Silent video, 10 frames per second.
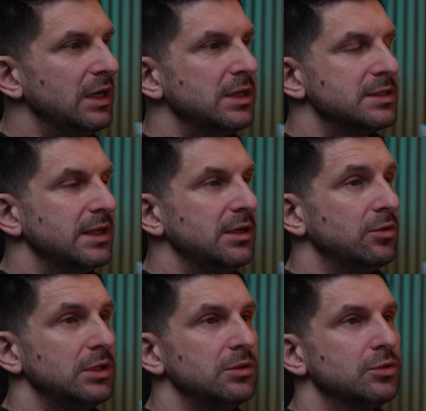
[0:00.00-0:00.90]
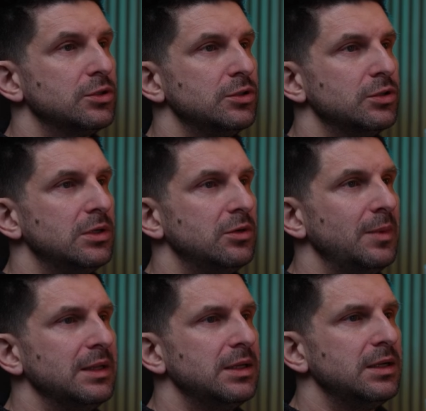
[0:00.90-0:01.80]
This is one piece of
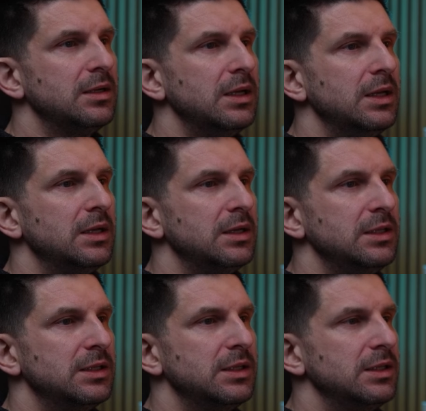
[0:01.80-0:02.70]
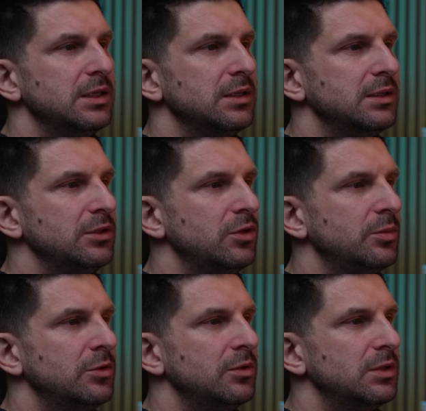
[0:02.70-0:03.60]
geometry. The only thing
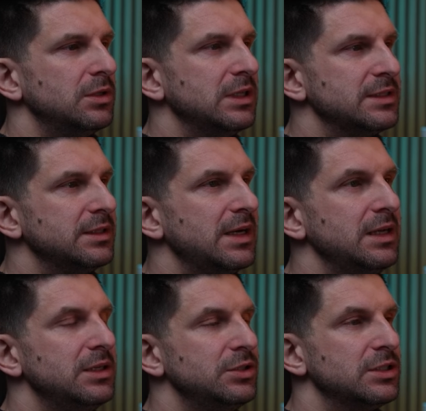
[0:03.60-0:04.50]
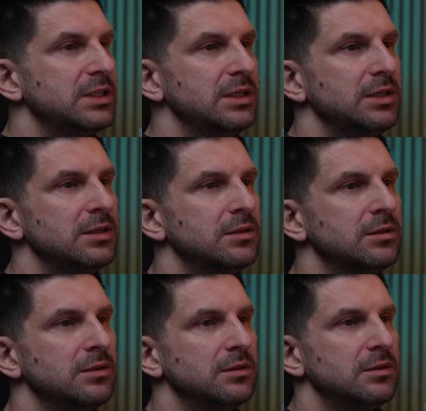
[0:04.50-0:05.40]
on it, on the central part,
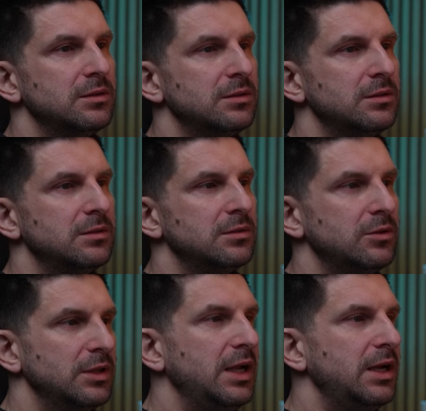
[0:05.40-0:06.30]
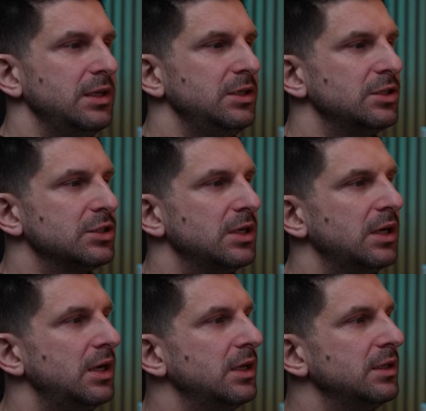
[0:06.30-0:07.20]
is one ID
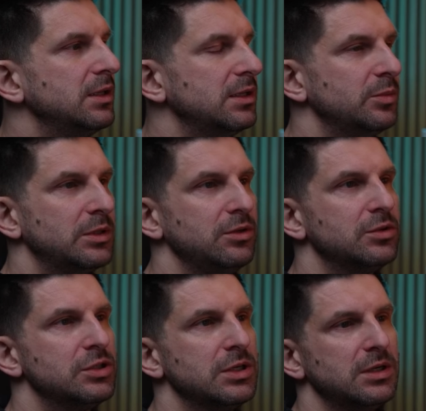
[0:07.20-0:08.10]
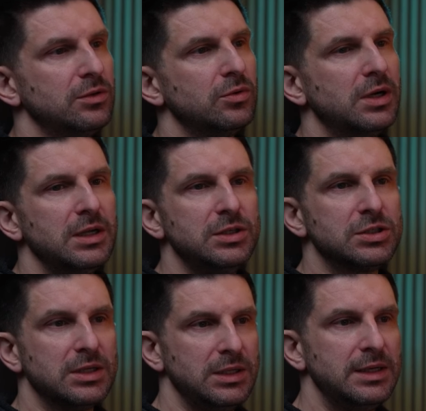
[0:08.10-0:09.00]
and on those small curbs, a
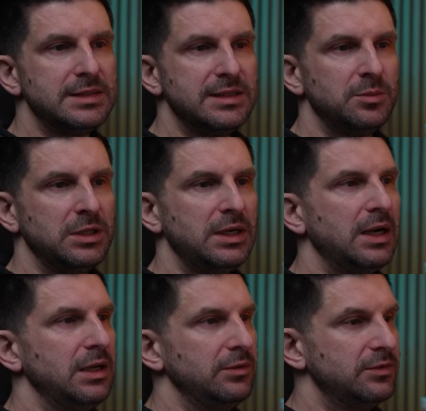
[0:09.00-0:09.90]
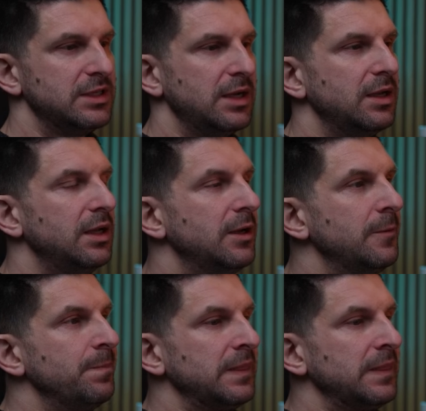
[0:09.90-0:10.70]
second ID for different materials.